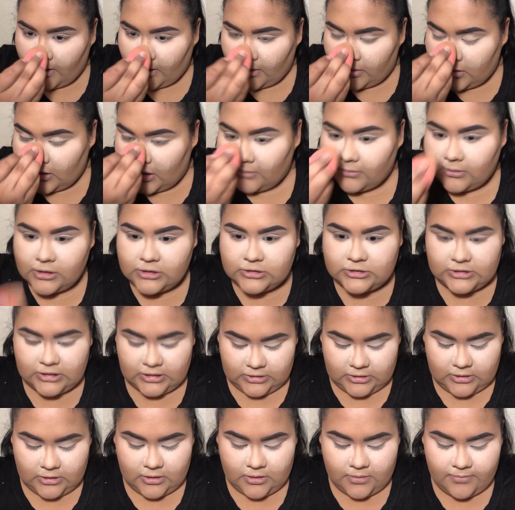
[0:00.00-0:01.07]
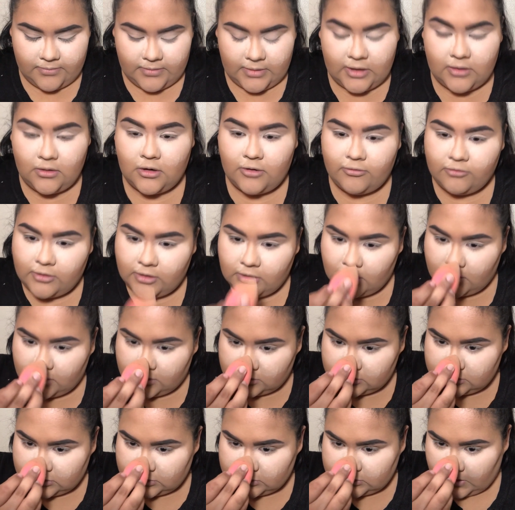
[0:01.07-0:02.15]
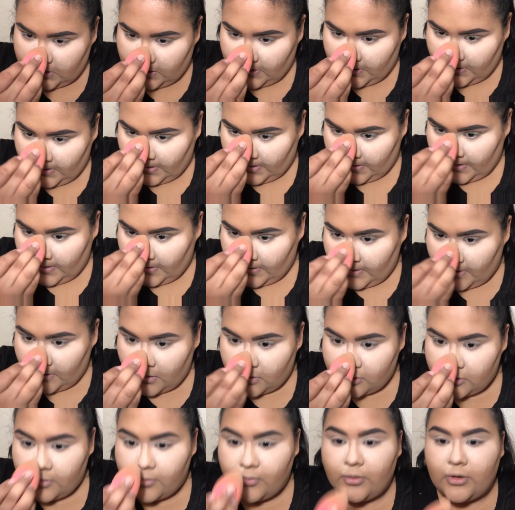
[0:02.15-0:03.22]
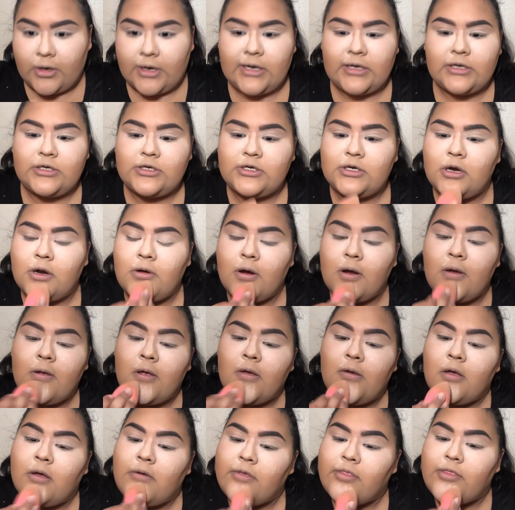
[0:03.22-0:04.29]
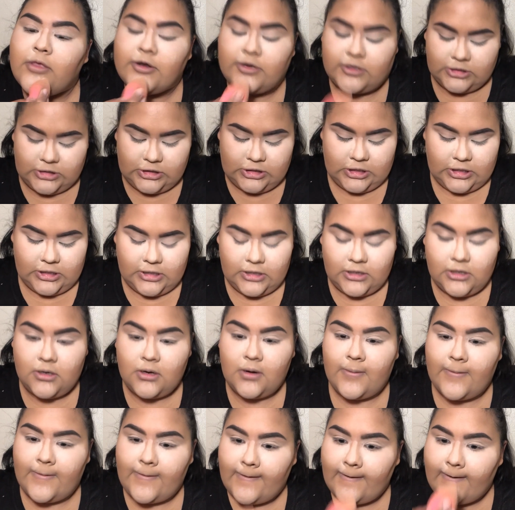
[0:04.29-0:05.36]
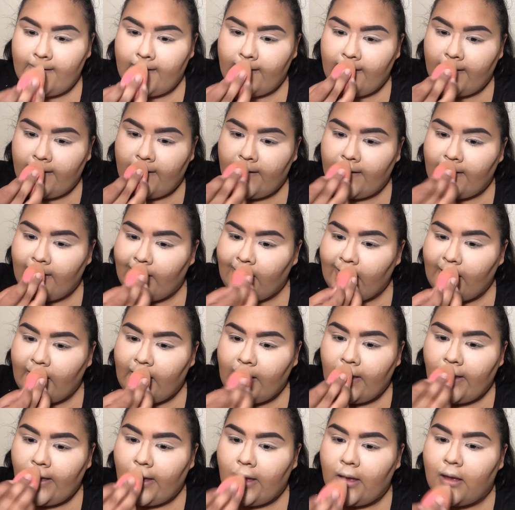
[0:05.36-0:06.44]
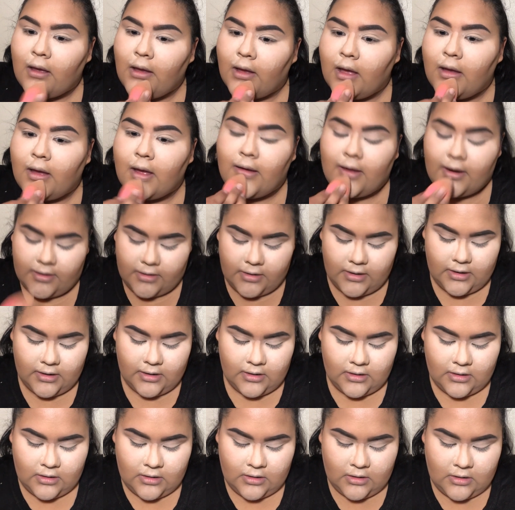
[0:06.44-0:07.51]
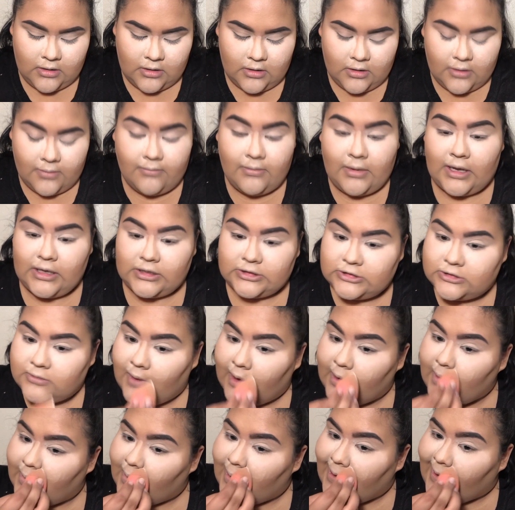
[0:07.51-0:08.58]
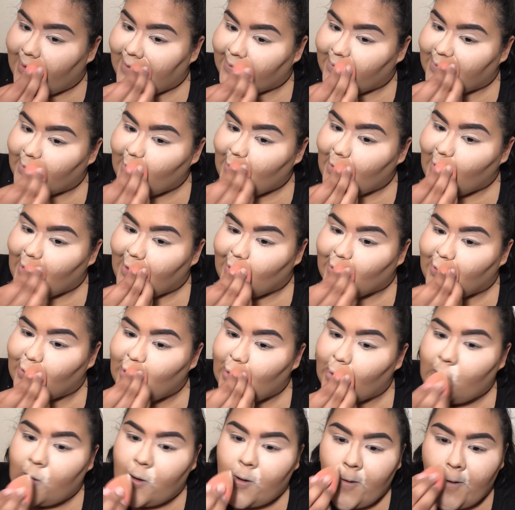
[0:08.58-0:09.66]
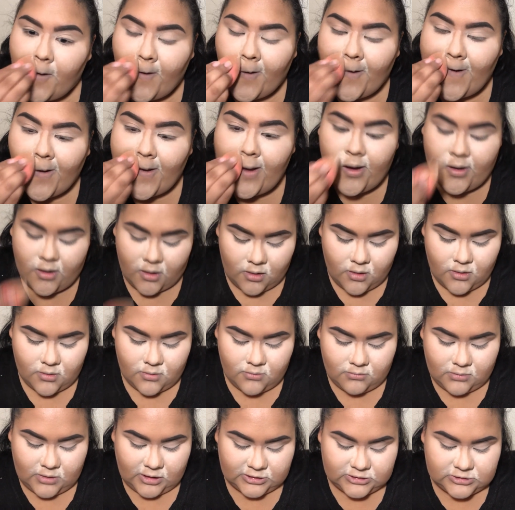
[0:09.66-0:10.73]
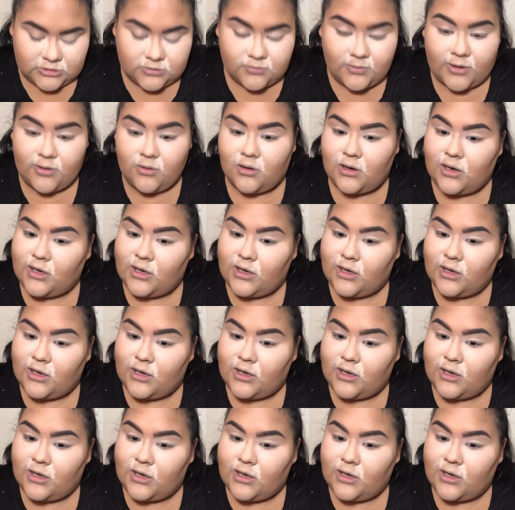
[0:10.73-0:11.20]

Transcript: And then I'm gonna set the middle of the nose, the bridge, the chin, and my smile lines, because my smile